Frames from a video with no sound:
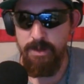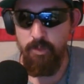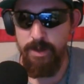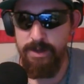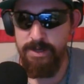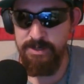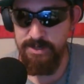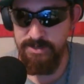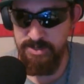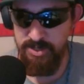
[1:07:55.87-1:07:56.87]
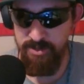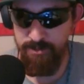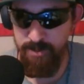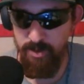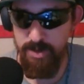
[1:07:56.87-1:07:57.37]
what it does to the
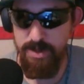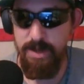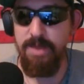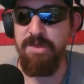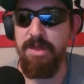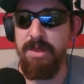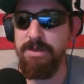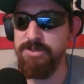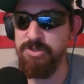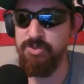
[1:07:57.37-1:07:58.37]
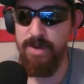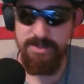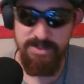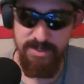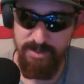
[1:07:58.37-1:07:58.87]
milk, I think it is
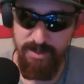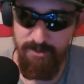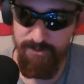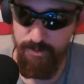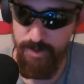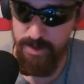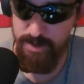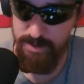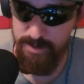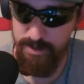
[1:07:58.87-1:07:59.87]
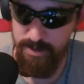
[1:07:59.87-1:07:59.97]
drastically overrated.